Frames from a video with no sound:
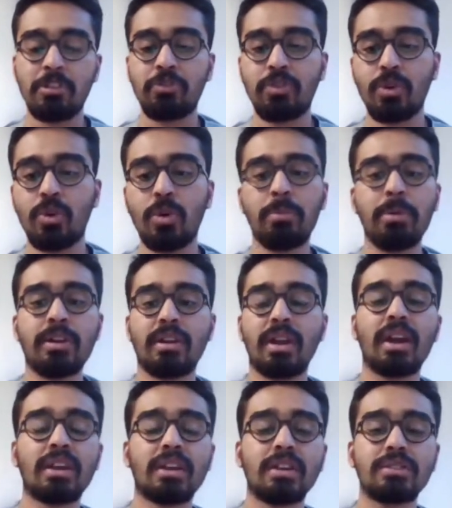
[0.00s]
if you go by
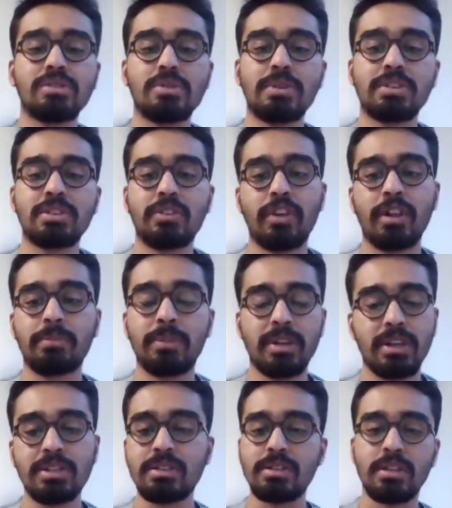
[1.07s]
rankings, University of
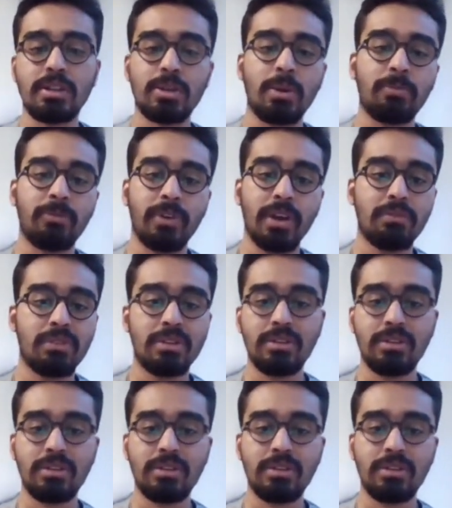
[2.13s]
Alberta is in the top five.